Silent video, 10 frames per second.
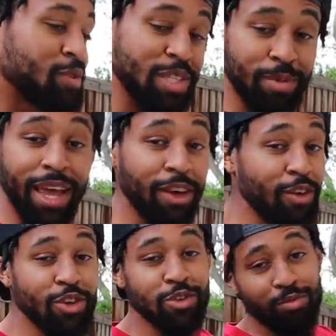twisted my
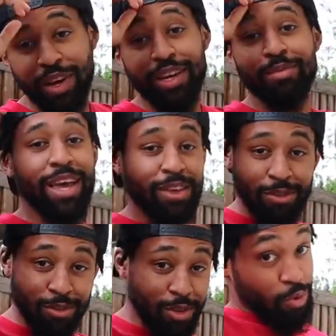ankle, sprained my
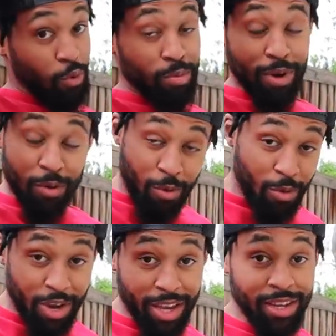ankle, pulled my
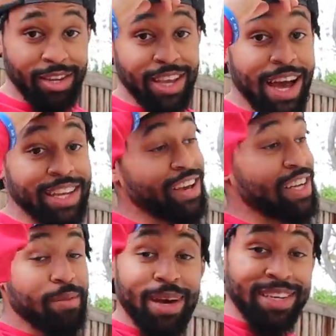groin, got yelled
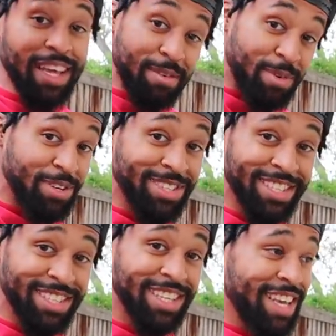at by neighbors.